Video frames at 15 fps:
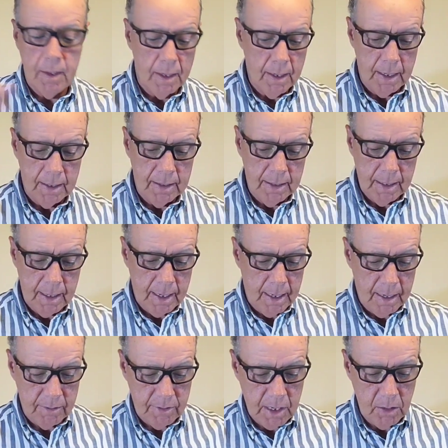and
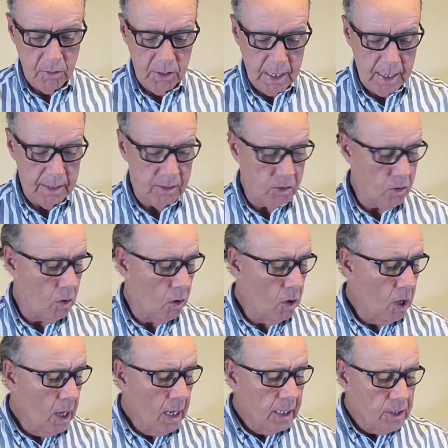around that. So
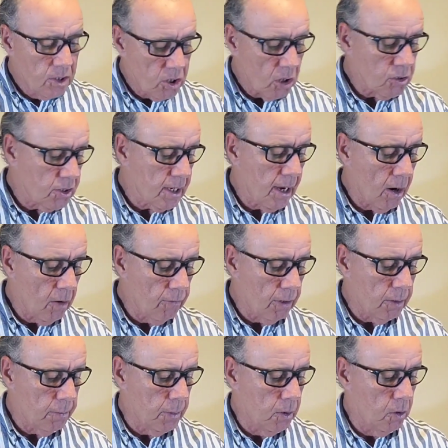just the
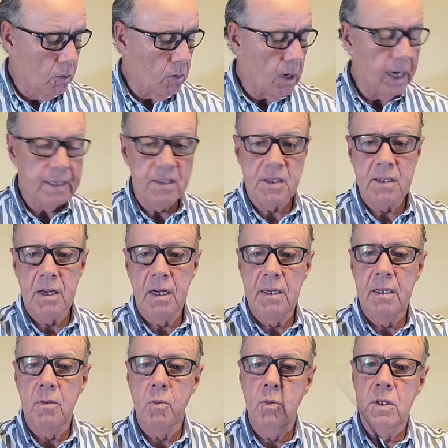overview. I
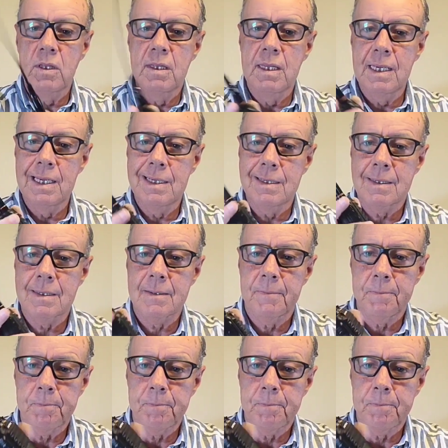started with this.